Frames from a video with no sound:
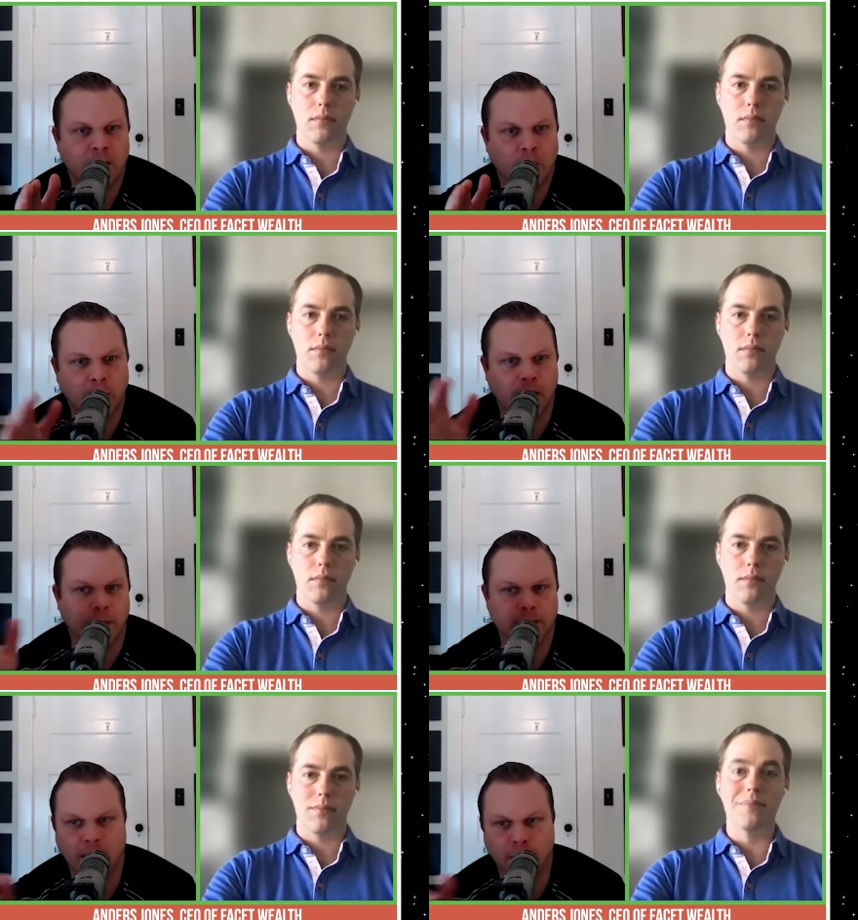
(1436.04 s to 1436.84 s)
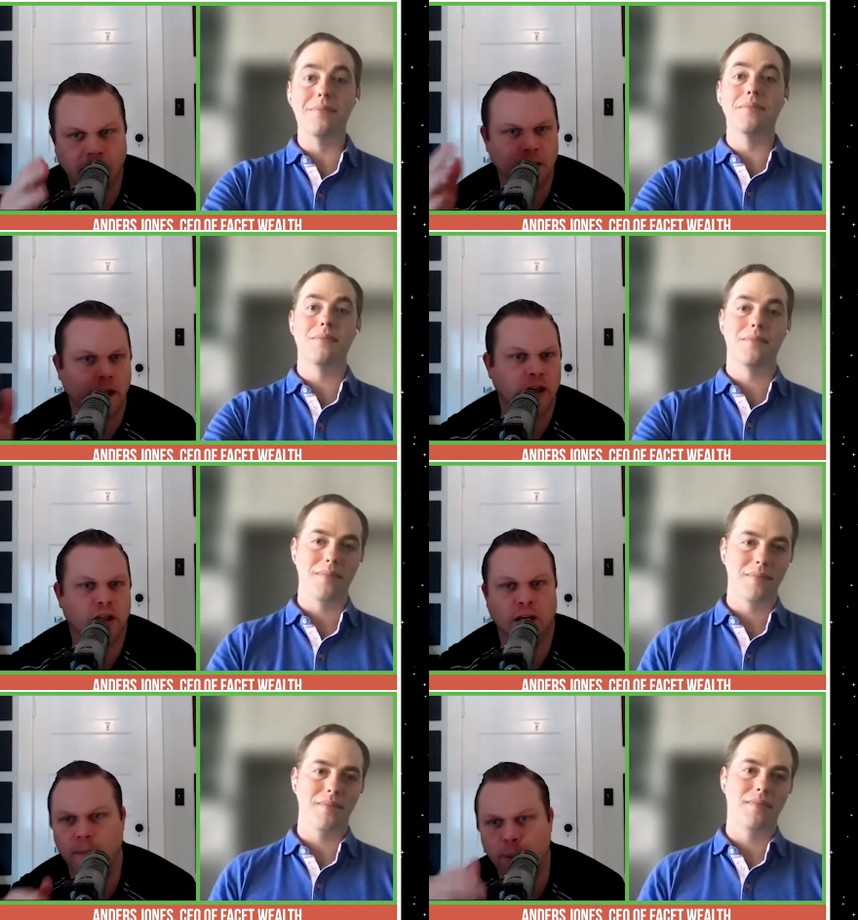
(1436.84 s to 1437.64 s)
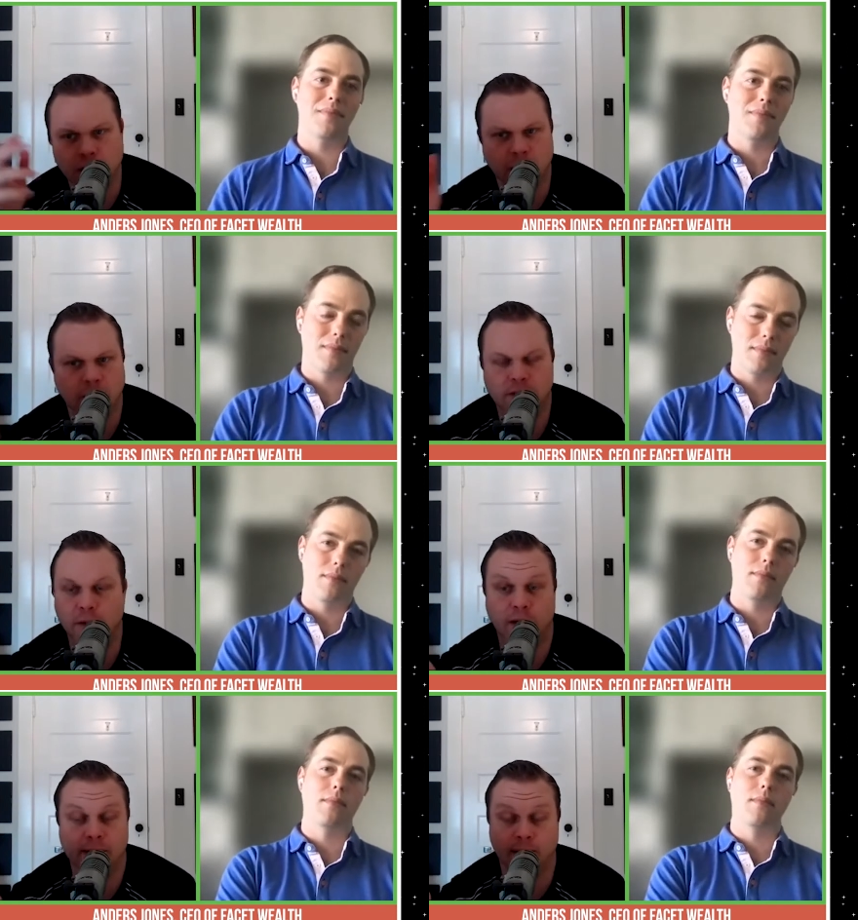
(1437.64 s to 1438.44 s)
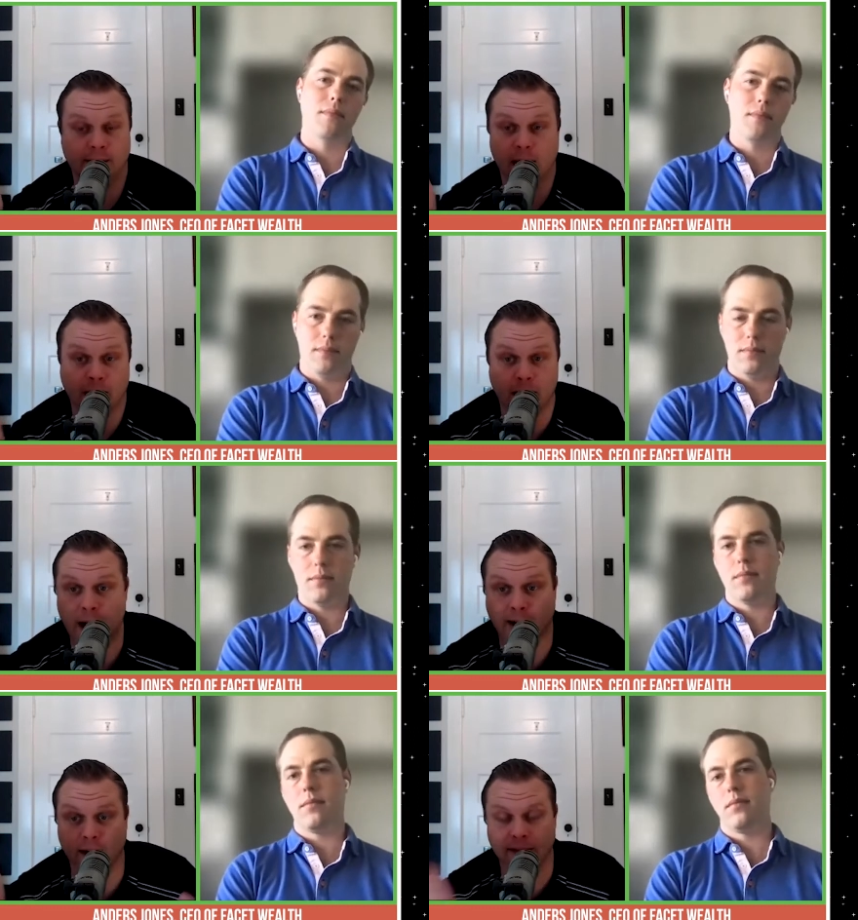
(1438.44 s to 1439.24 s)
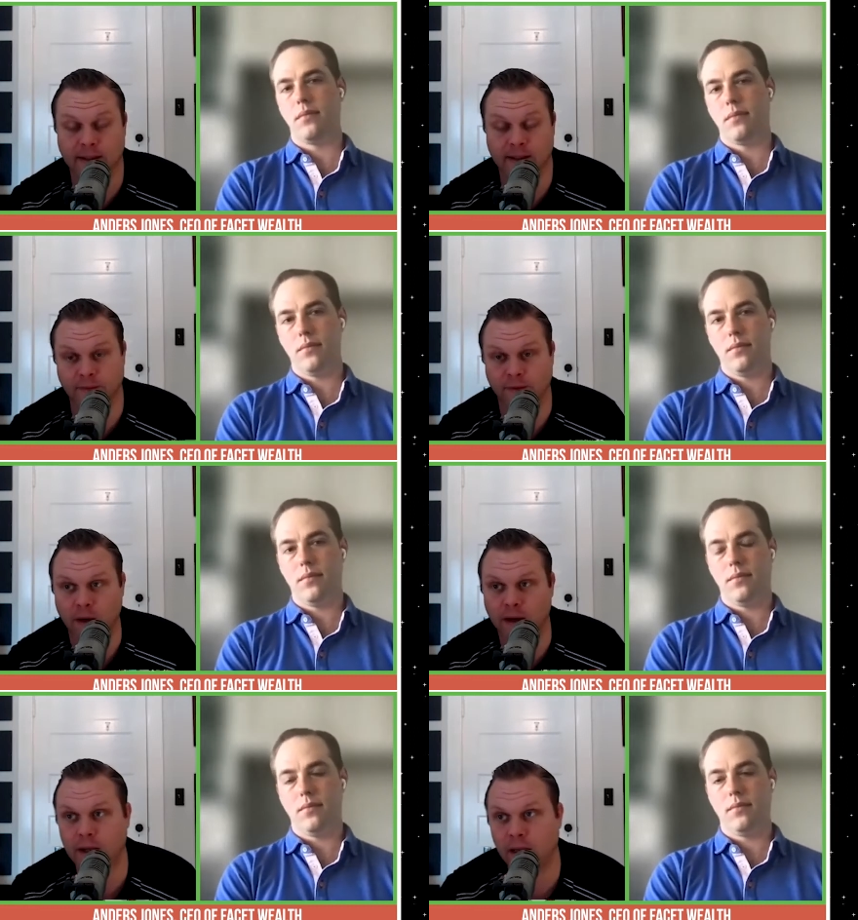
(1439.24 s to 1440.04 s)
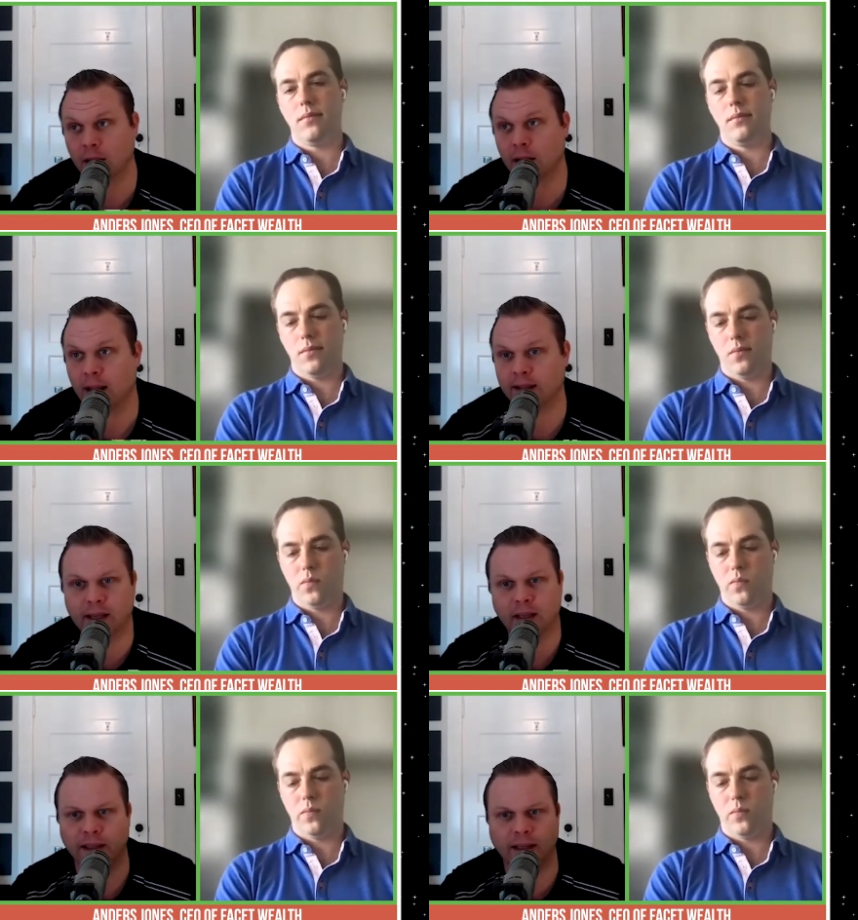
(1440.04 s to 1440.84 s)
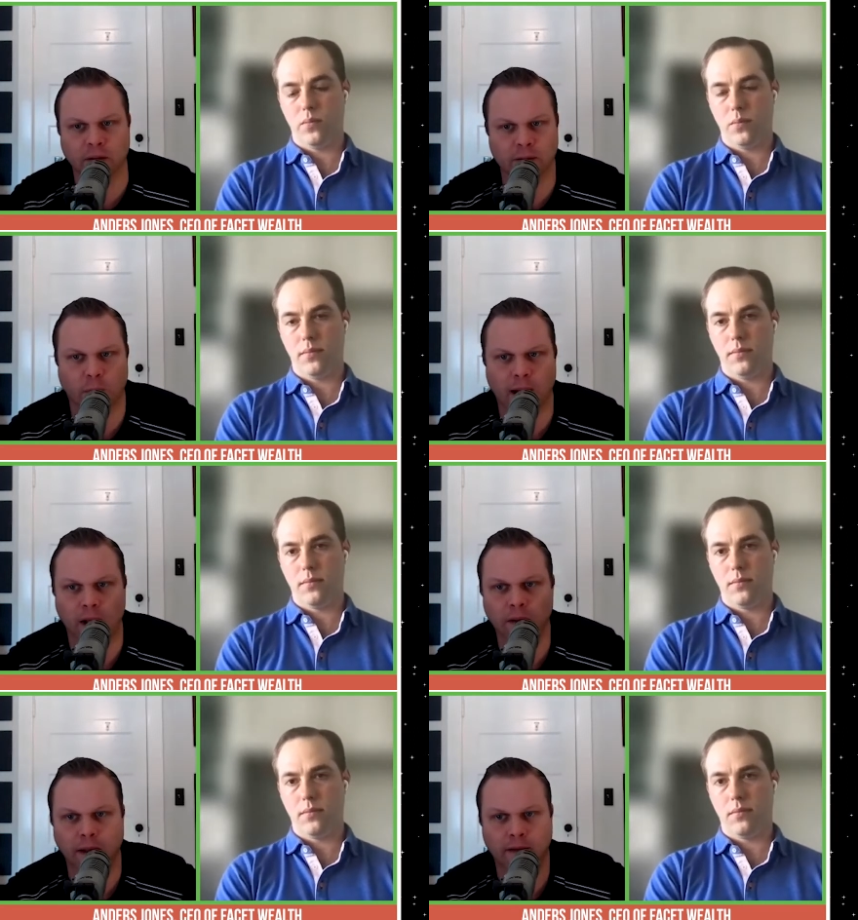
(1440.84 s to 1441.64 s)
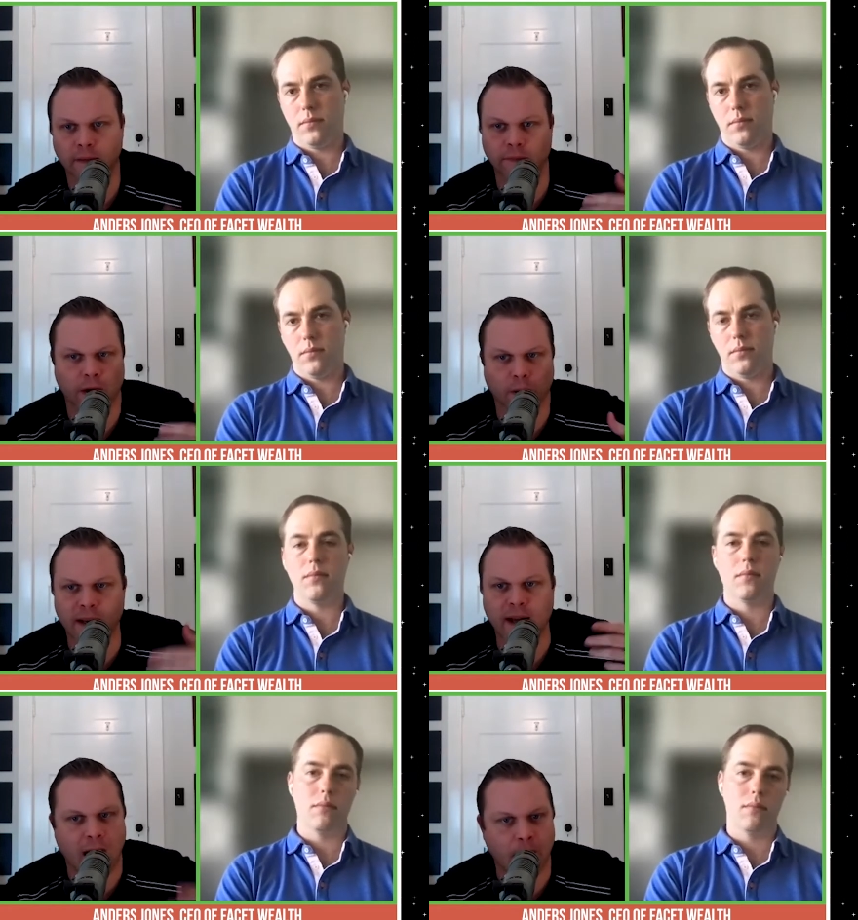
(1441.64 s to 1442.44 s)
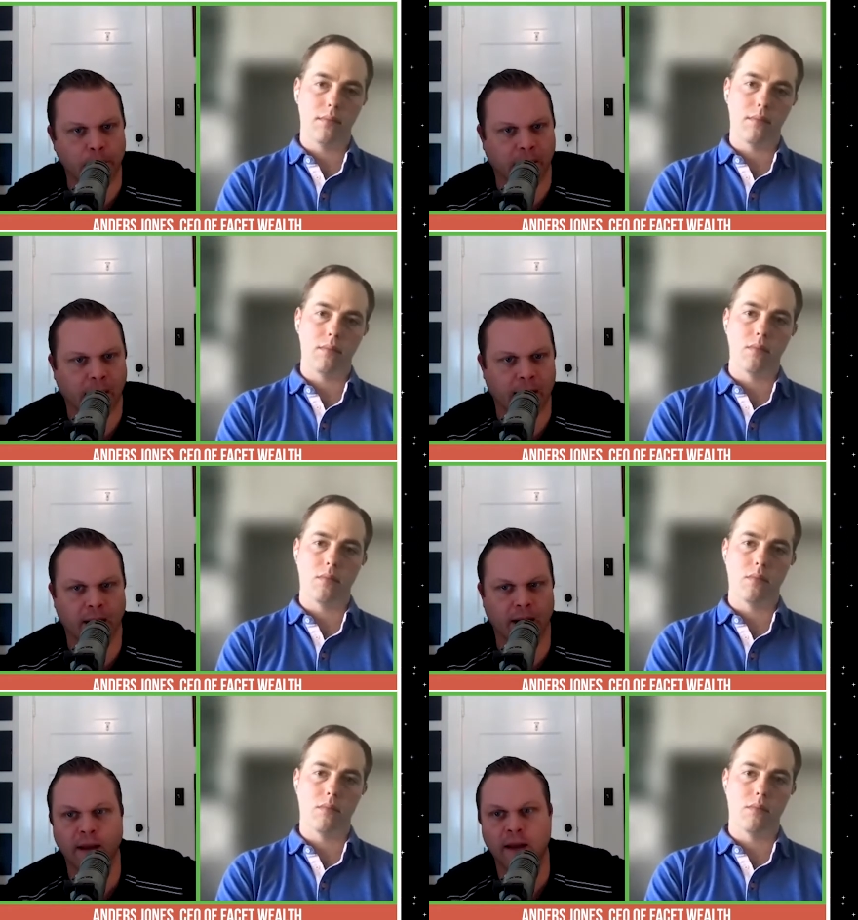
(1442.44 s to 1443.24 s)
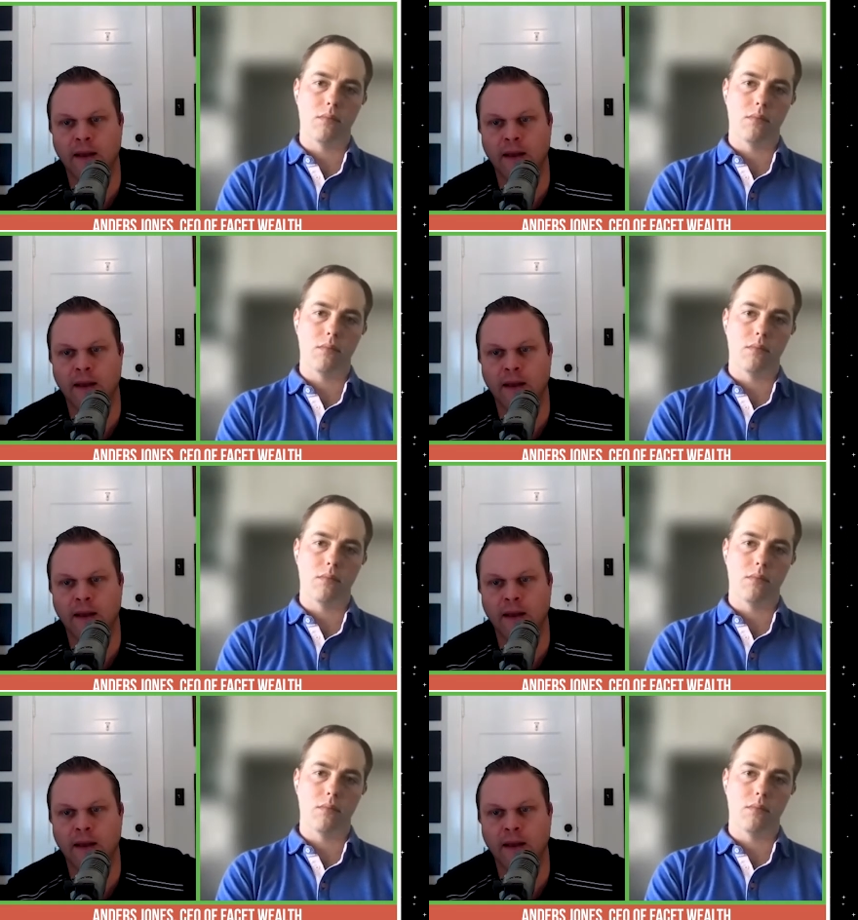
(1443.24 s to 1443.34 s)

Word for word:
Speaker 1: when it comes to like mm-hmm. regulation and pushing things through. And it's, it's not a knock on it. It's, it's a very, it's like legal as well, like very complicated,